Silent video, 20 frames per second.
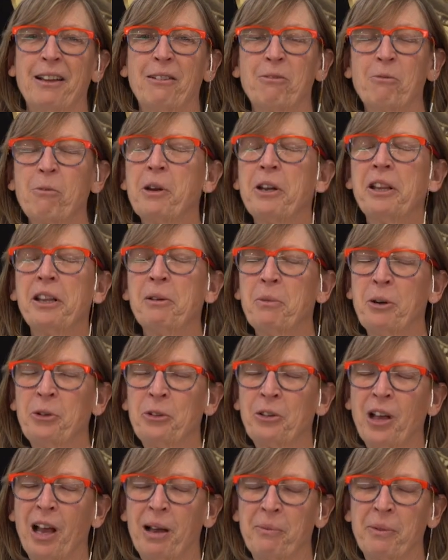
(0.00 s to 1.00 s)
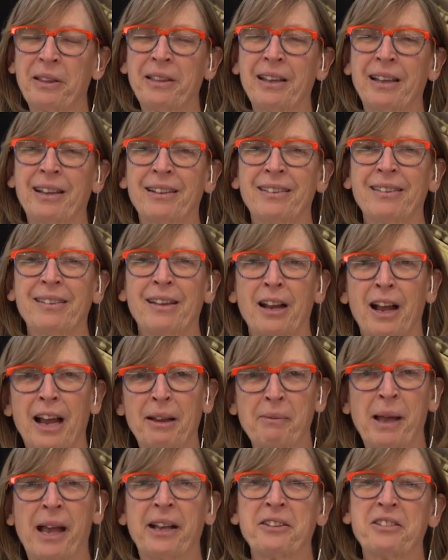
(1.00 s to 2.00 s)
One of the most common things that
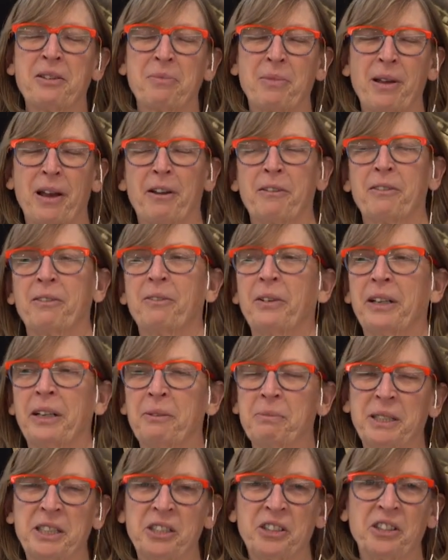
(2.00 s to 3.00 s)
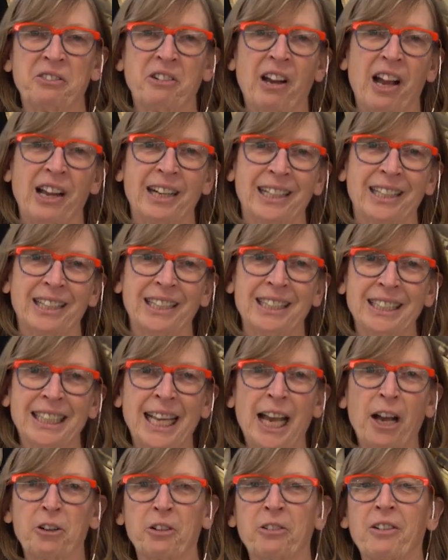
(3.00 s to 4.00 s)
I'm asked about when I'm teaching riding is
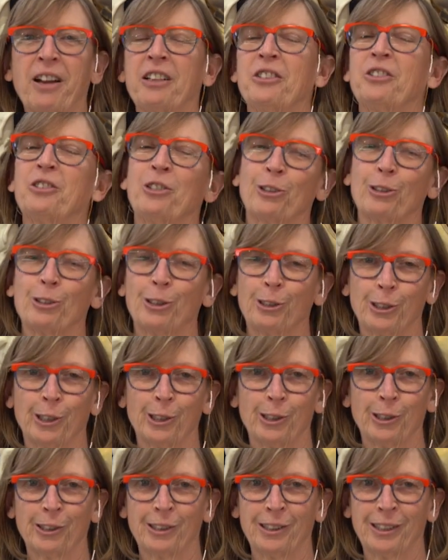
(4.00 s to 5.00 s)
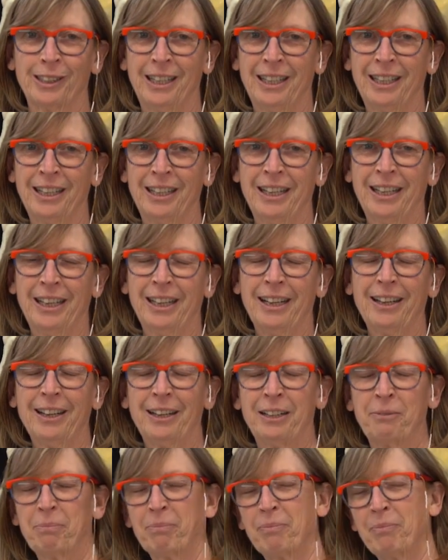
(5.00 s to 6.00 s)
how to ride a circle or turn.
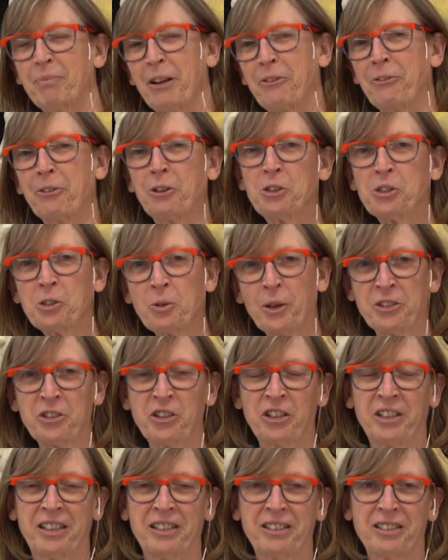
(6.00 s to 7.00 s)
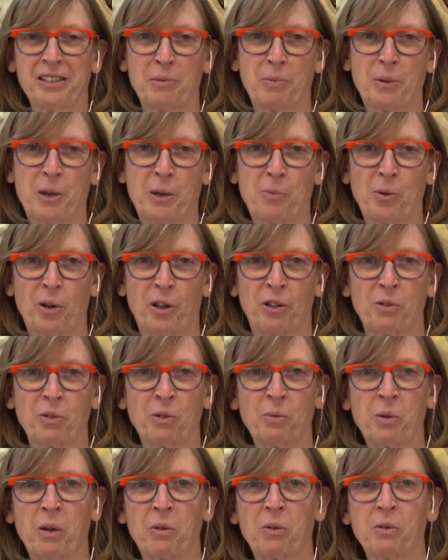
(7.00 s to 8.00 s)
And my first question is to people,
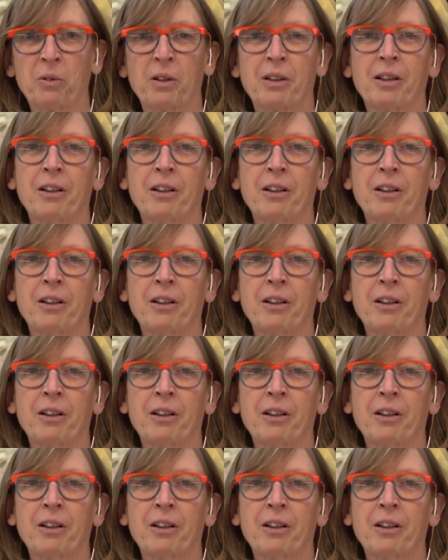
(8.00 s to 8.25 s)
well,